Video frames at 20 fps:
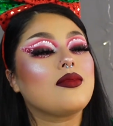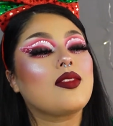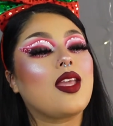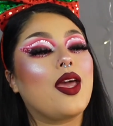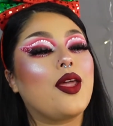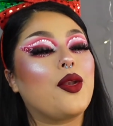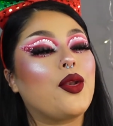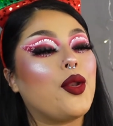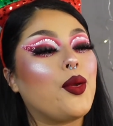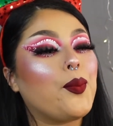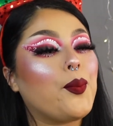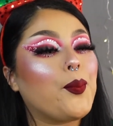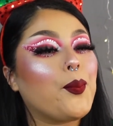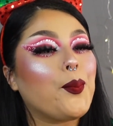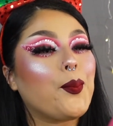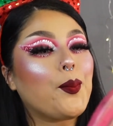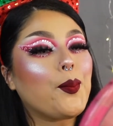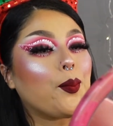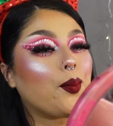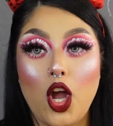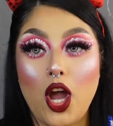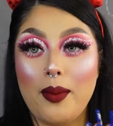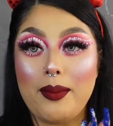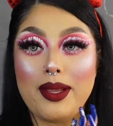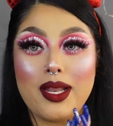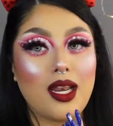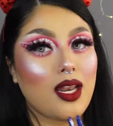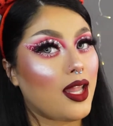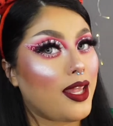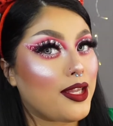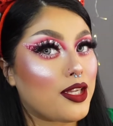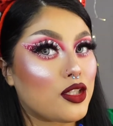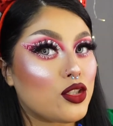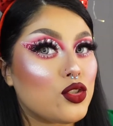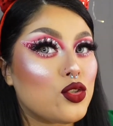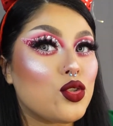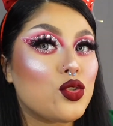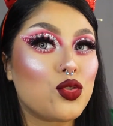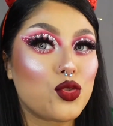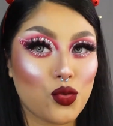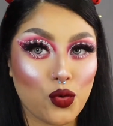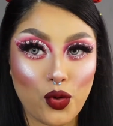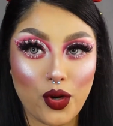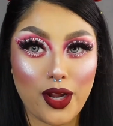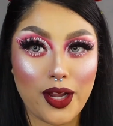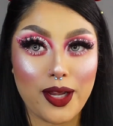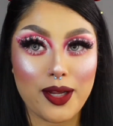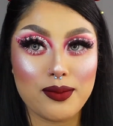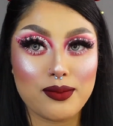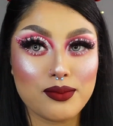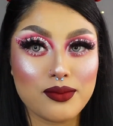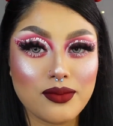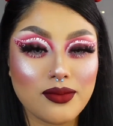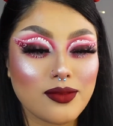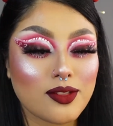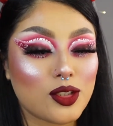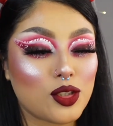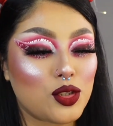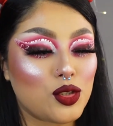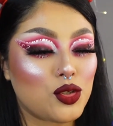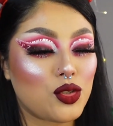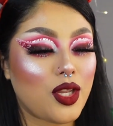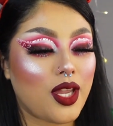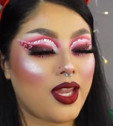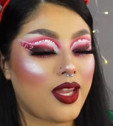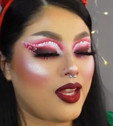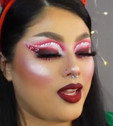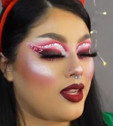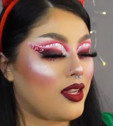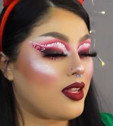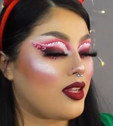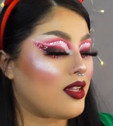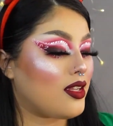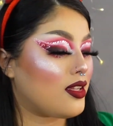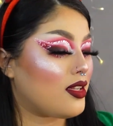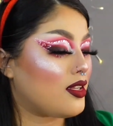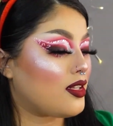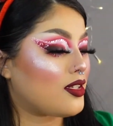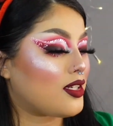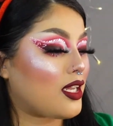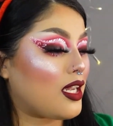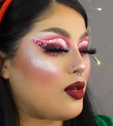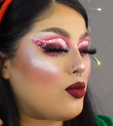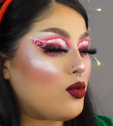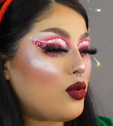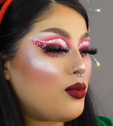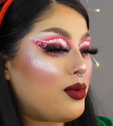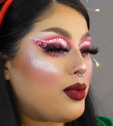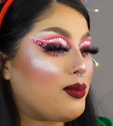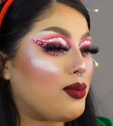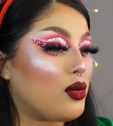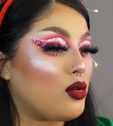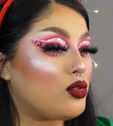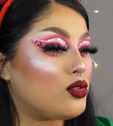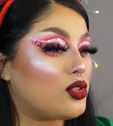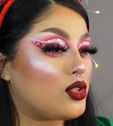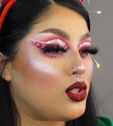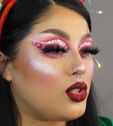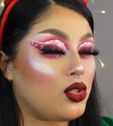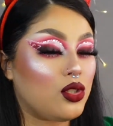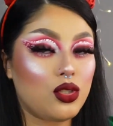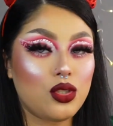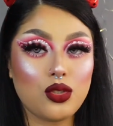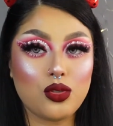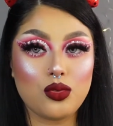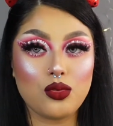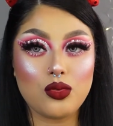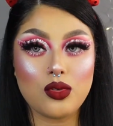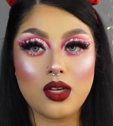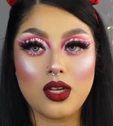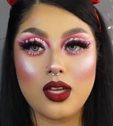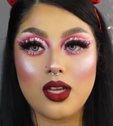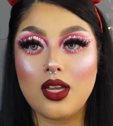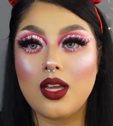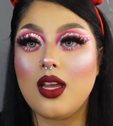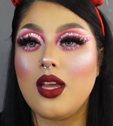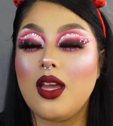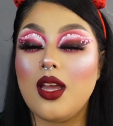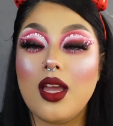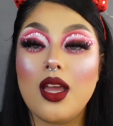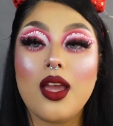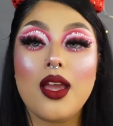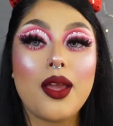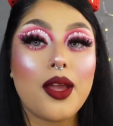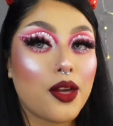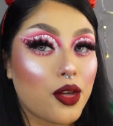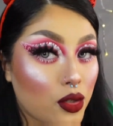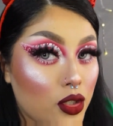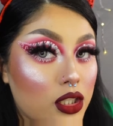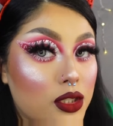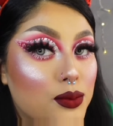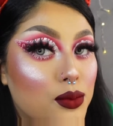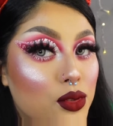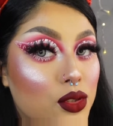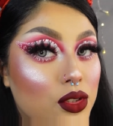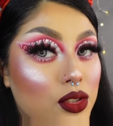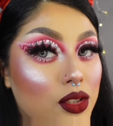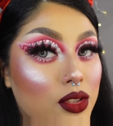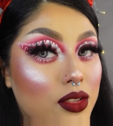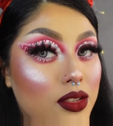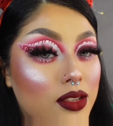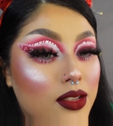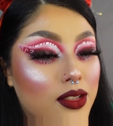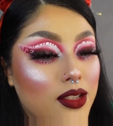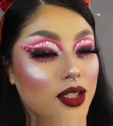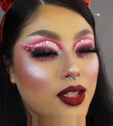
I don't know. Comment, like, and subscribe, and I will be posting new Christmas looks.